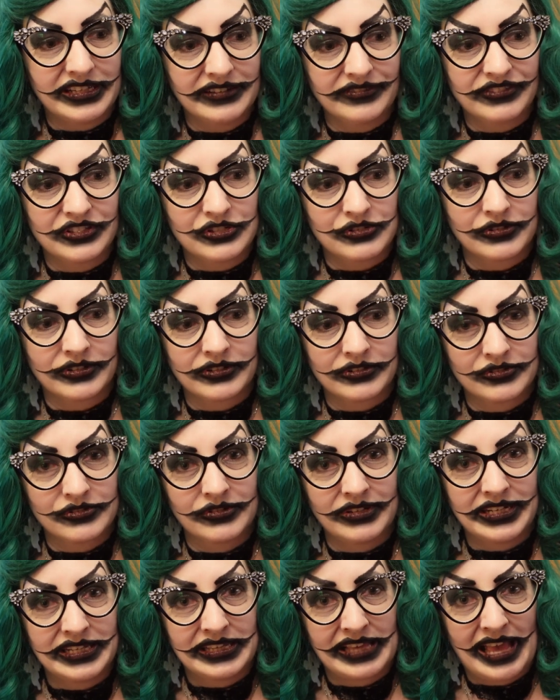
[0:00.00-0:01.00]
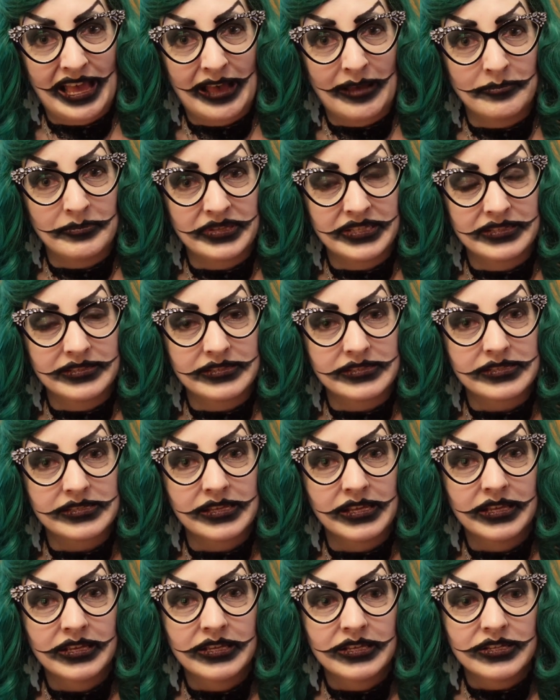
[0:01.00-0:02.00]
of the trick-or-treating happens.
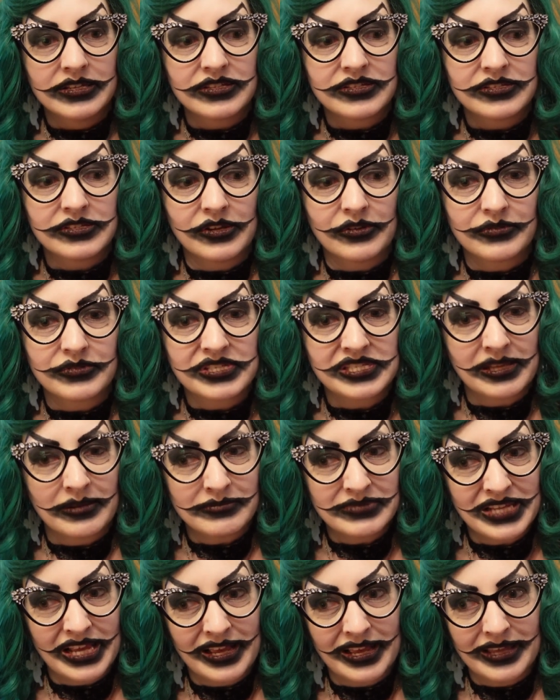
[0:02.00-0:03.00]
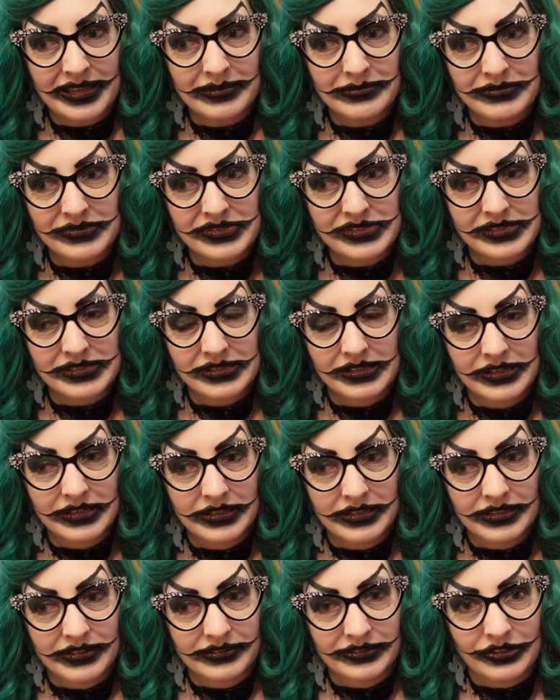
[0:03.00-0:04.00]
So sometimes
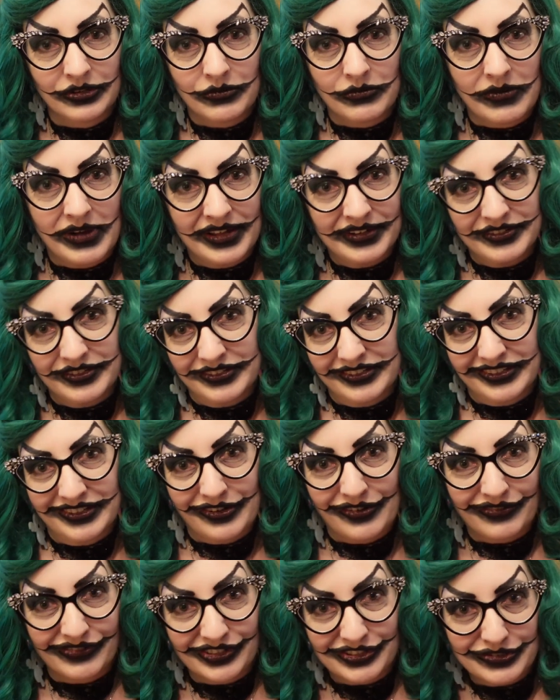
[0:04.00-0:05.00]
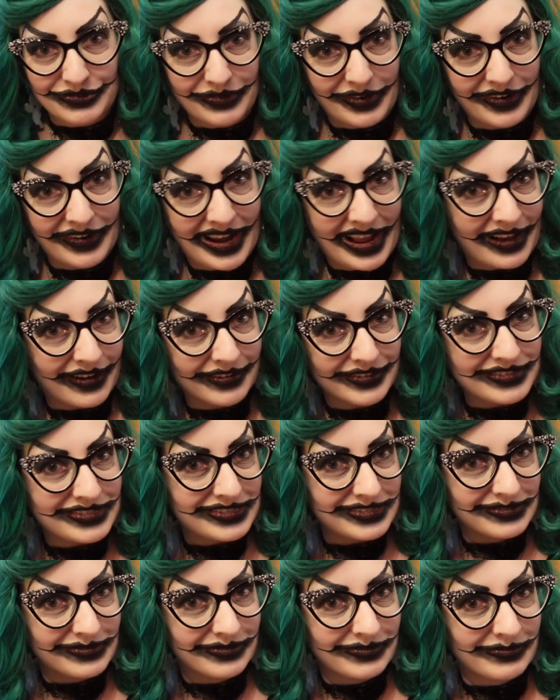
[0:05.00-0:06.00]
they'll wander over to our
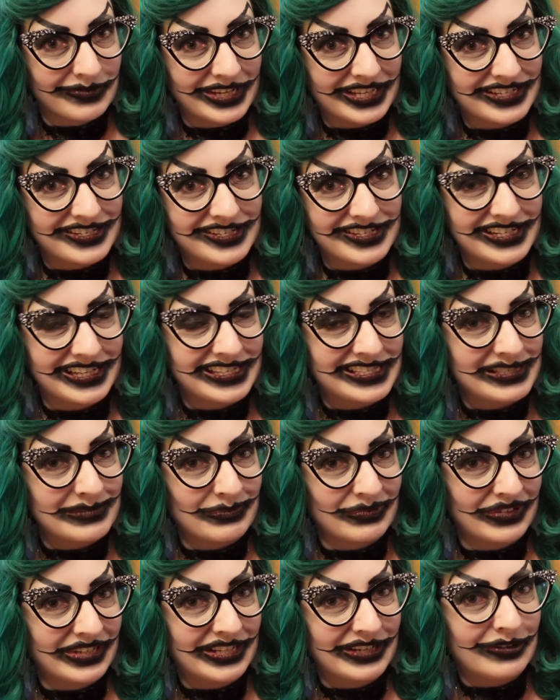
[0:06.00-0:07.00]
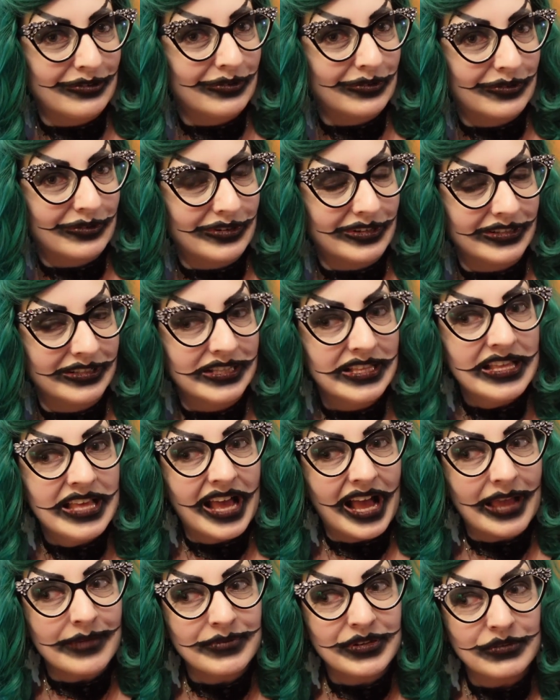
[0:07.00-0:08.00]
house, which is pretty cool.
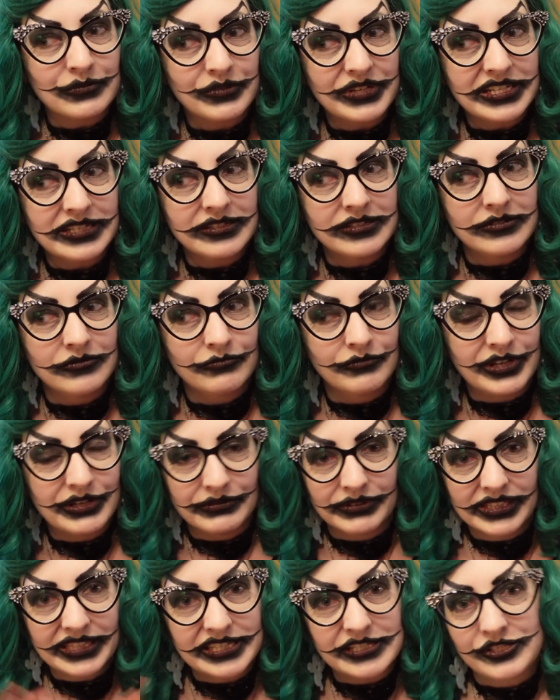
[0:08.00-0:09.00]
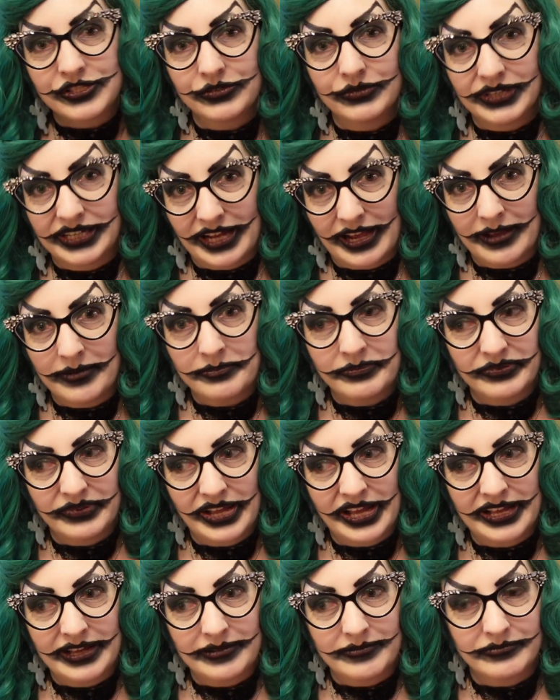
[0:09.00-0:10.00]
I mean, we really do it up
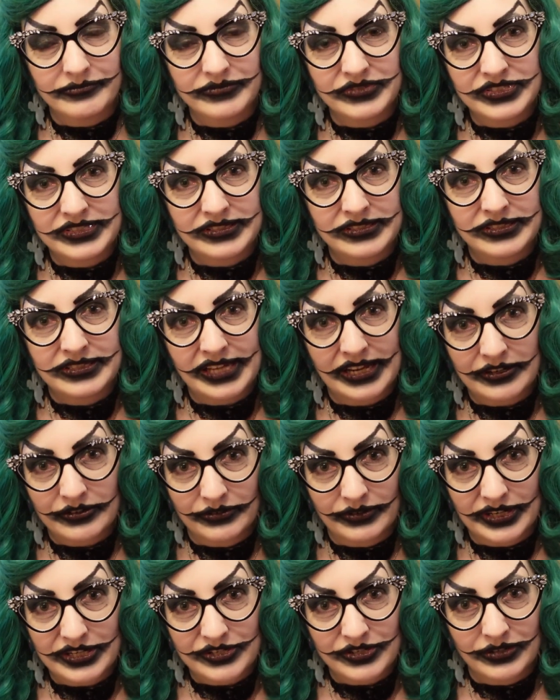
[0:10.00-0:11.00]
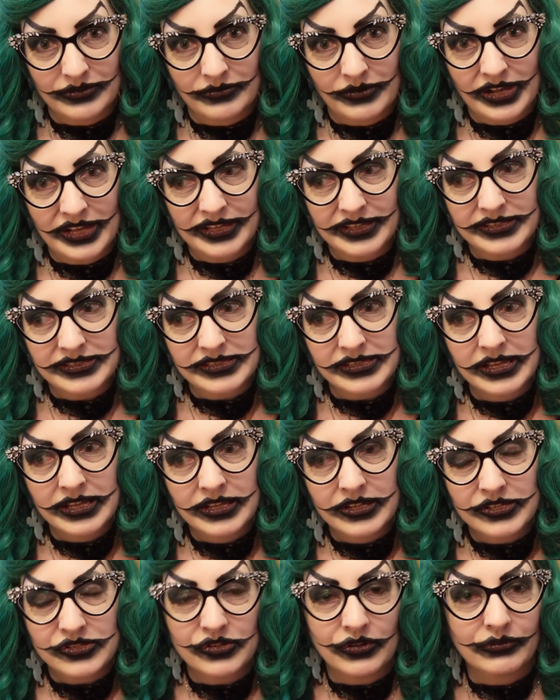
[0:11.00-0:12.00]
decoration-wise,
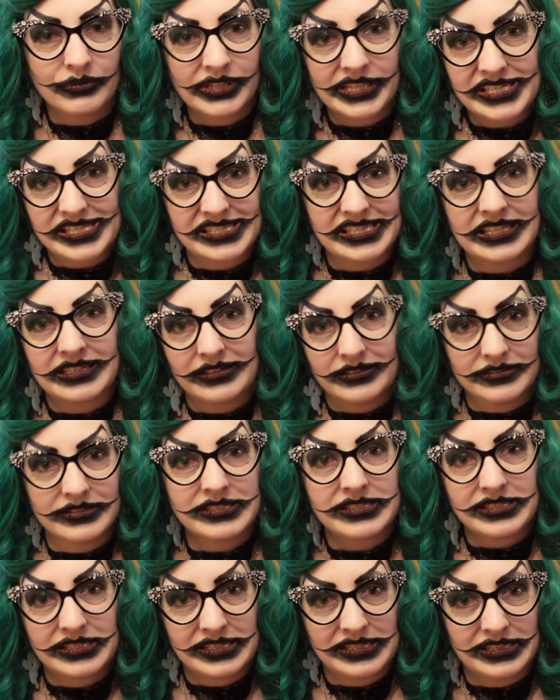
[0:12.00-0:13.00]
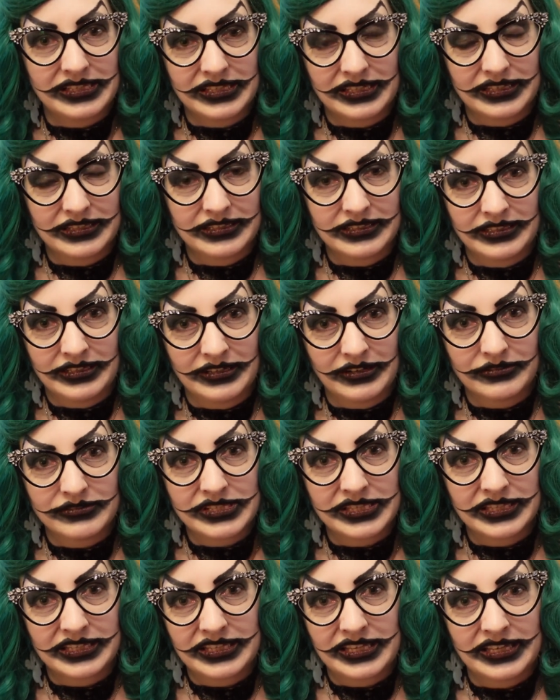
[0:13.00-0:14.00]
so it really signals to
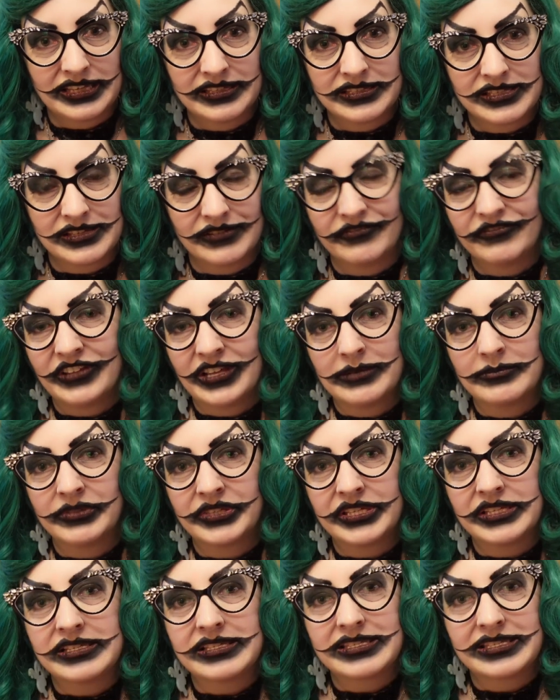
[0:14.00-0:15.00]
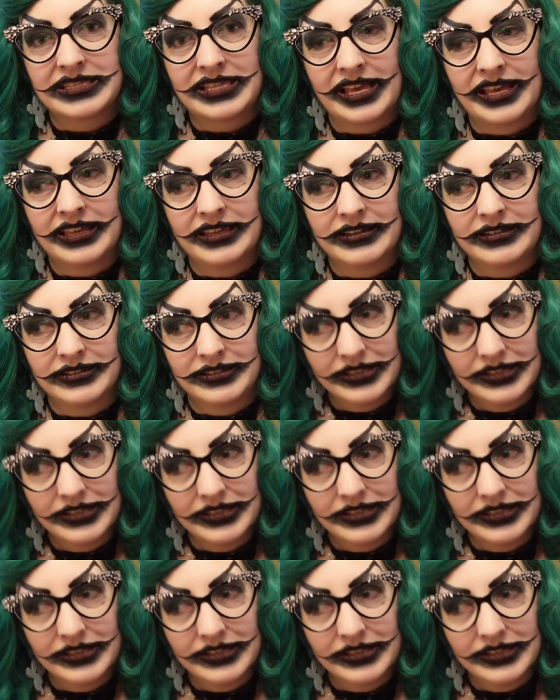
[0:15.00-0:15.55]
the kids and families that